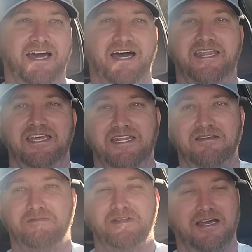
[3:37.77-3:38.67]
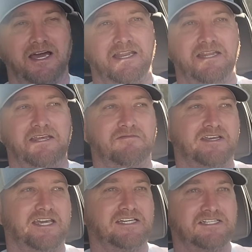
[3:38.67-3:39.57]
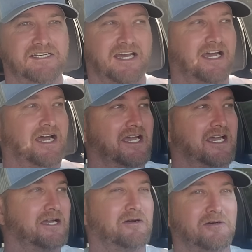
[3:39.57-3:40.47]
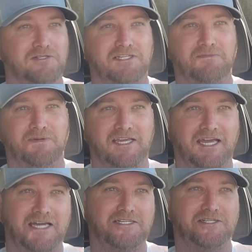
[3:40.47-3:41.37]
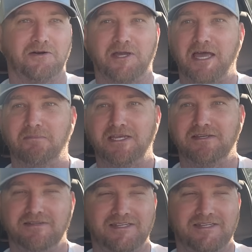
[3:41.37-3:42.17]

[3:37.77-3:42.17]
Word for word: yeah, I didn't even I didn't even catch it. I, I got caught slipping, guys. Y'all got me.